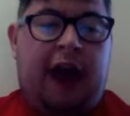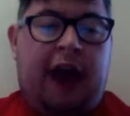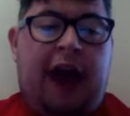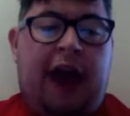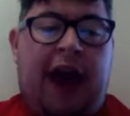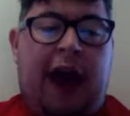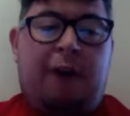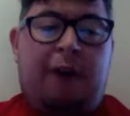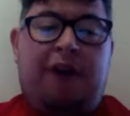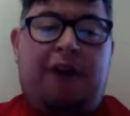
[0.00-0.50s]

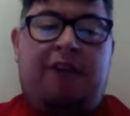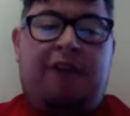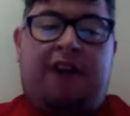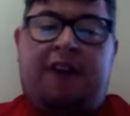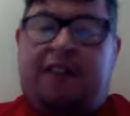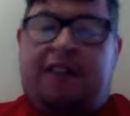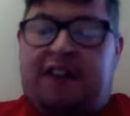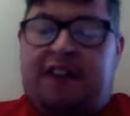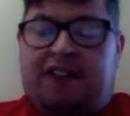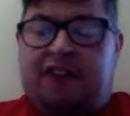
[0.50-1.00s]

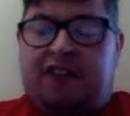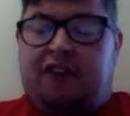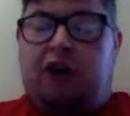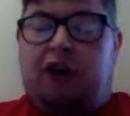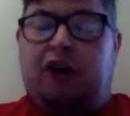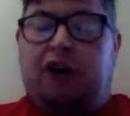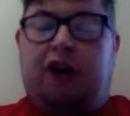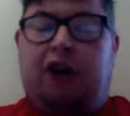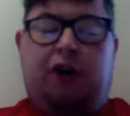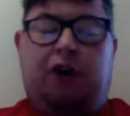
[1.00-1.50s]
However, this is
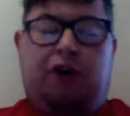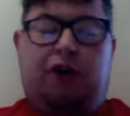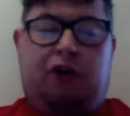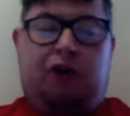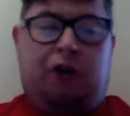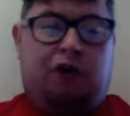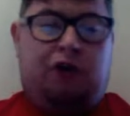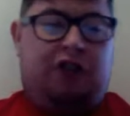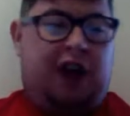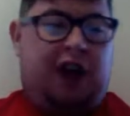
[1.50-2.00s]
not your
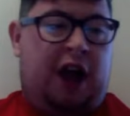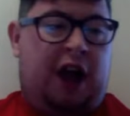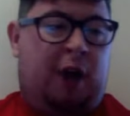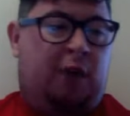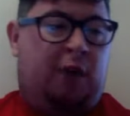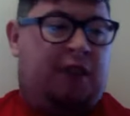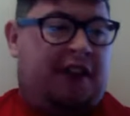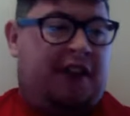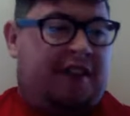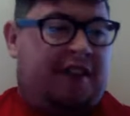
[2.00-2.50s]
usual
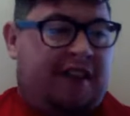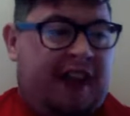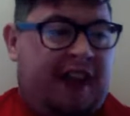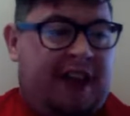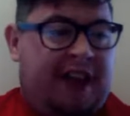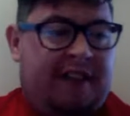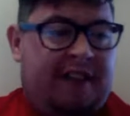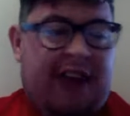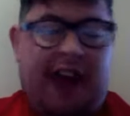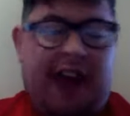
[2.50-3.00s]
show. This
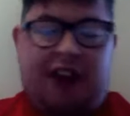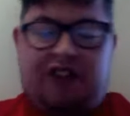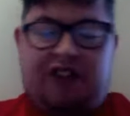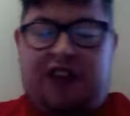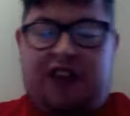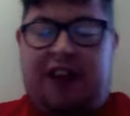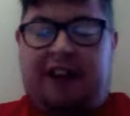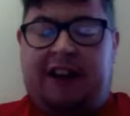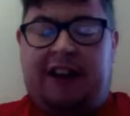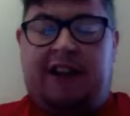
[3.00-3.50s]
is a
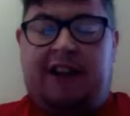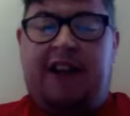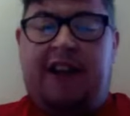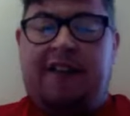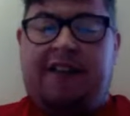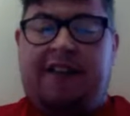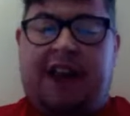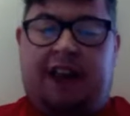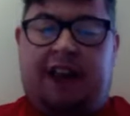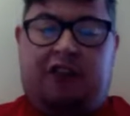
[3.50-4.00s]
Jadon
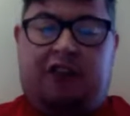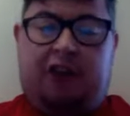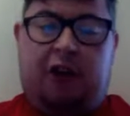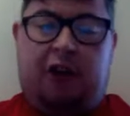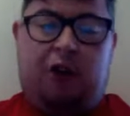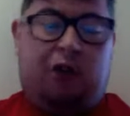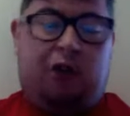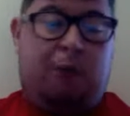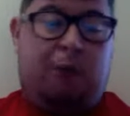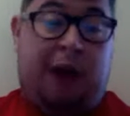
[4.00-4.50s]
Sancho
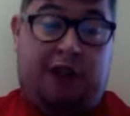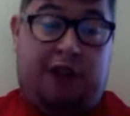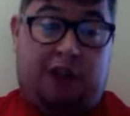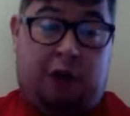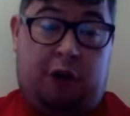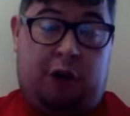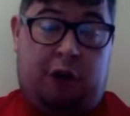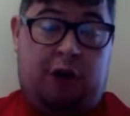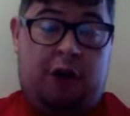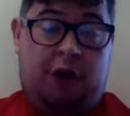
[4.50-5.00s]

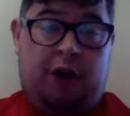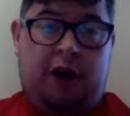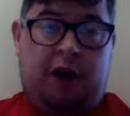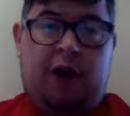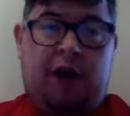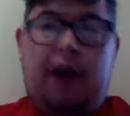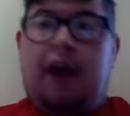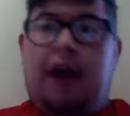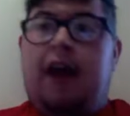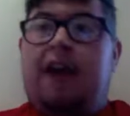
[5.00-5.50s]
special.
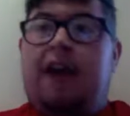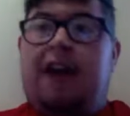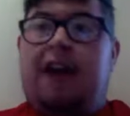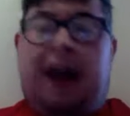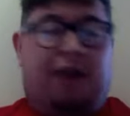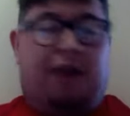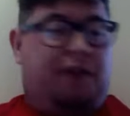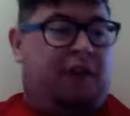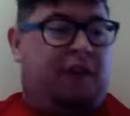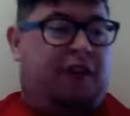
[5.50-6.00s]

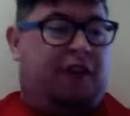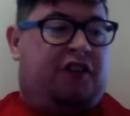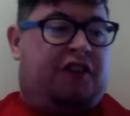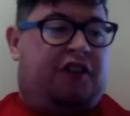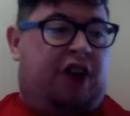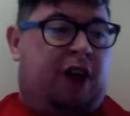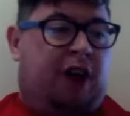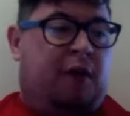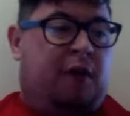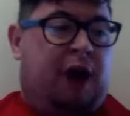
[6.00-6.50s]
Now, for this
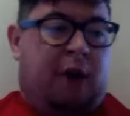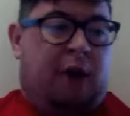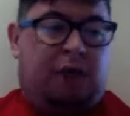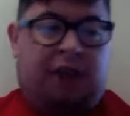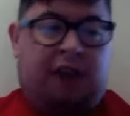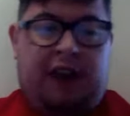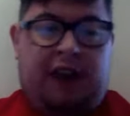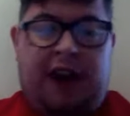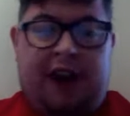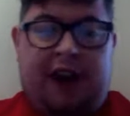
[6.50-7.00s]
show, I'm
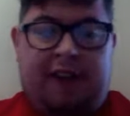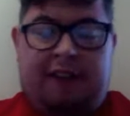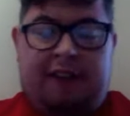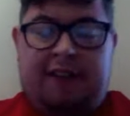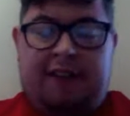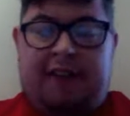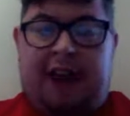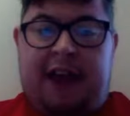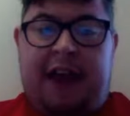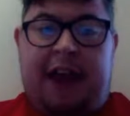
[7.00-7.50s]
delighted to
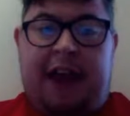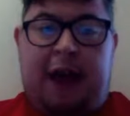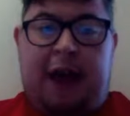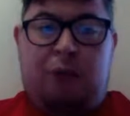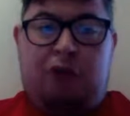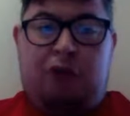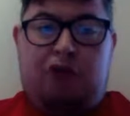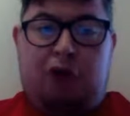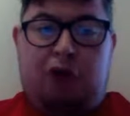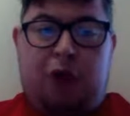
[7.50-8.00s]
say
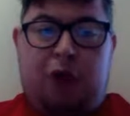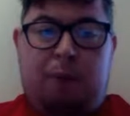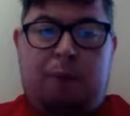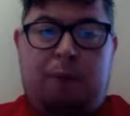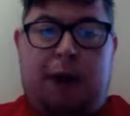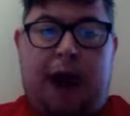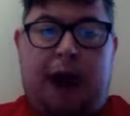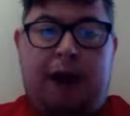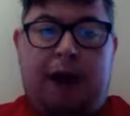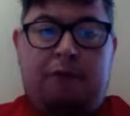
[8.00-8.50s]
I'm joined
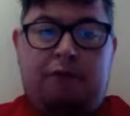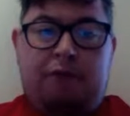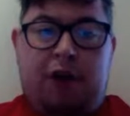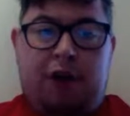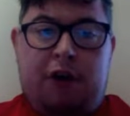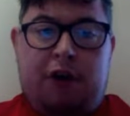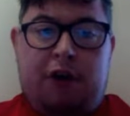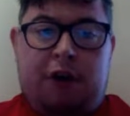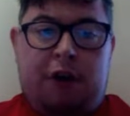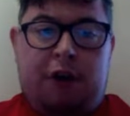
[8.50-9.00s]
by
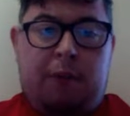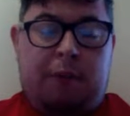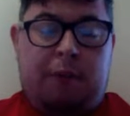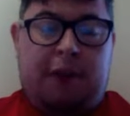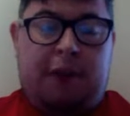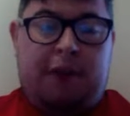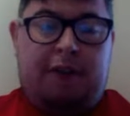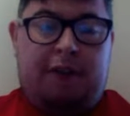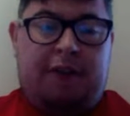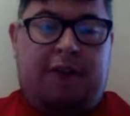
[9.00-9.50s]
Ronan
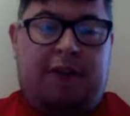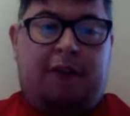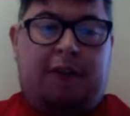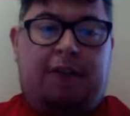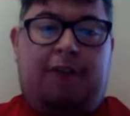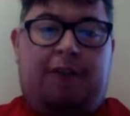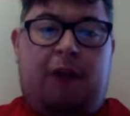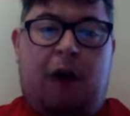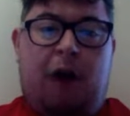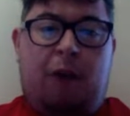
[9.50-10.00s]
Murphy
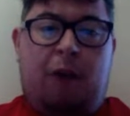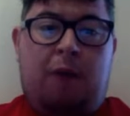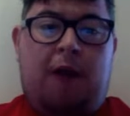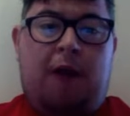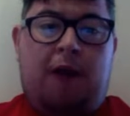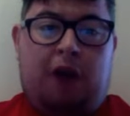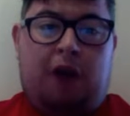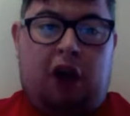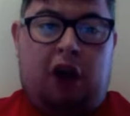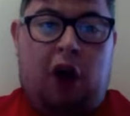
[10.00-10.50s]
from
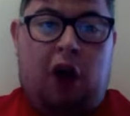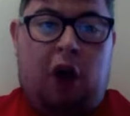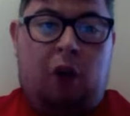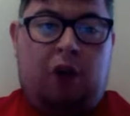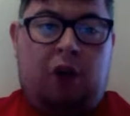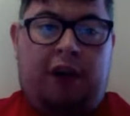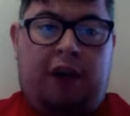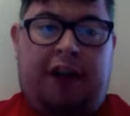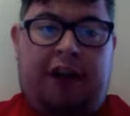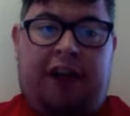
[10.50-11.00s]

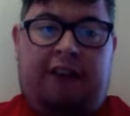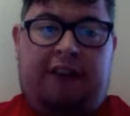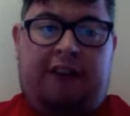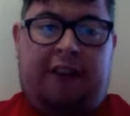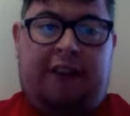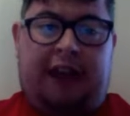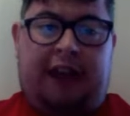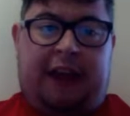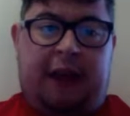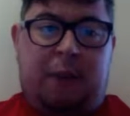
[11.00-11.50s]
Goal. He's
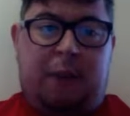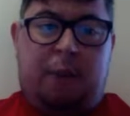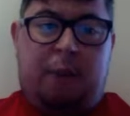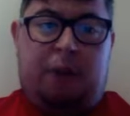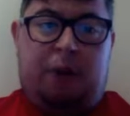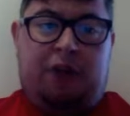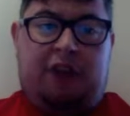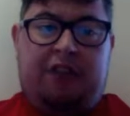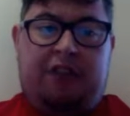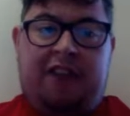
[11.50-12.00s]
the
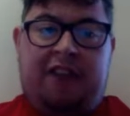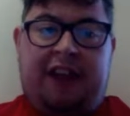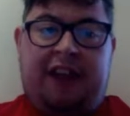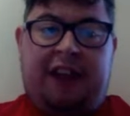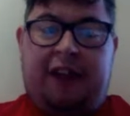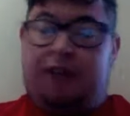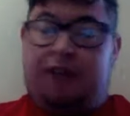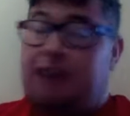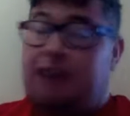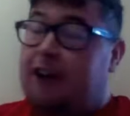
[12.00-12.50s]

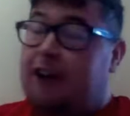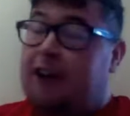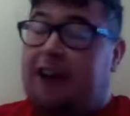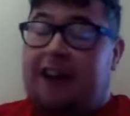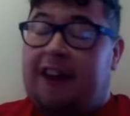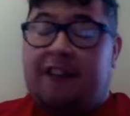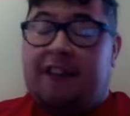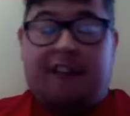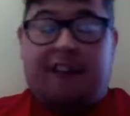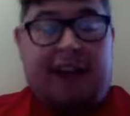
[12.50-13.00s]
Bundesliga
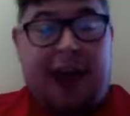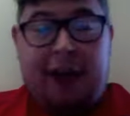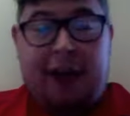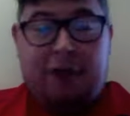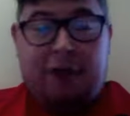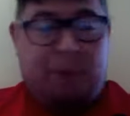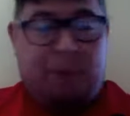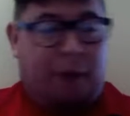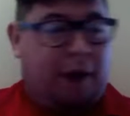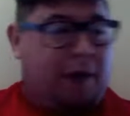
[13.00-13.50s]
journalist,
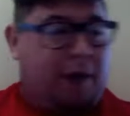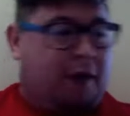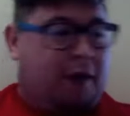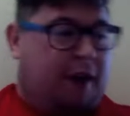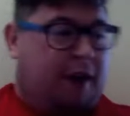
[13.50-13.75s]
expert,